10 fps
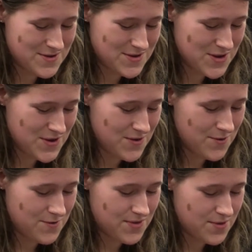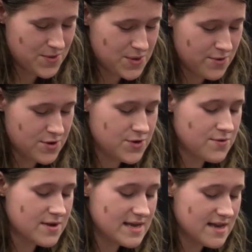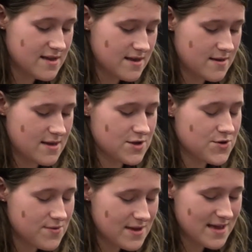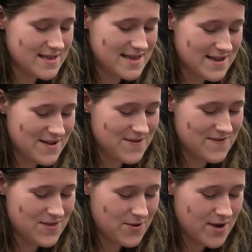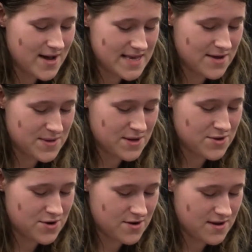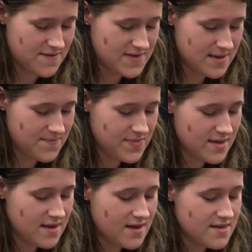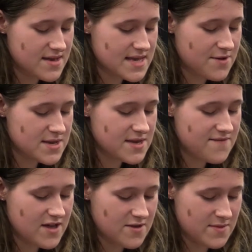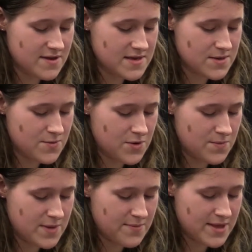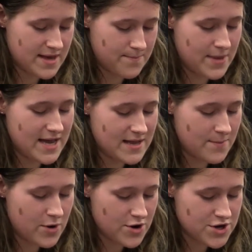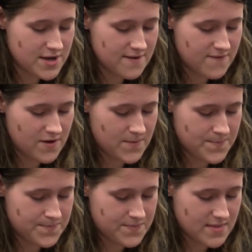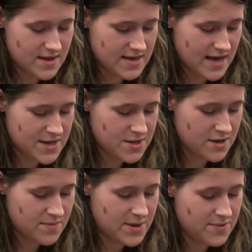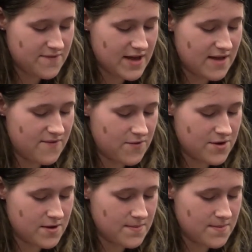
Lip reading: to those who are truly in need of low-cost housing alternatives. These housing developments would be paid impartially from a tax on the people of California.